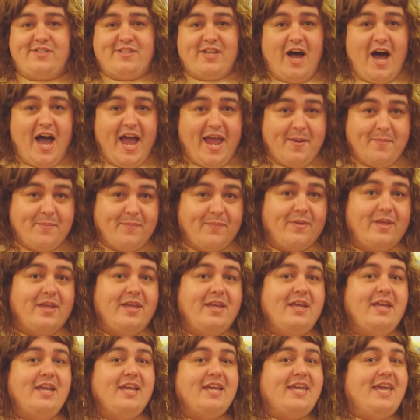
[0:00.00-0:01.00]
time.
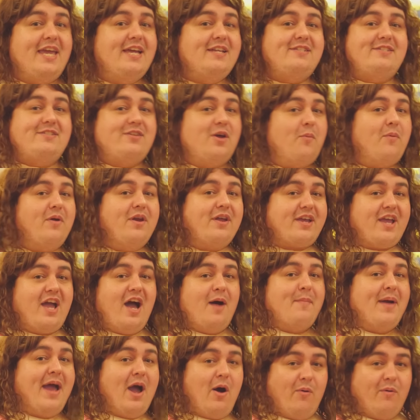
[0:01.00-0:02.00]
Kids don't want to
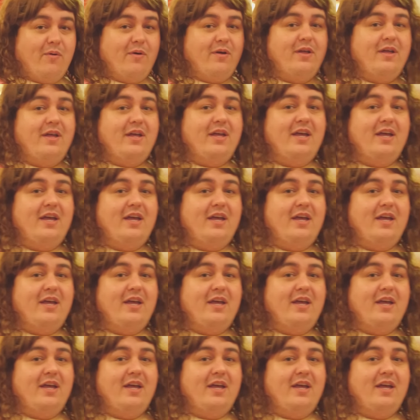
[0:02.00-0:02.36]
come out.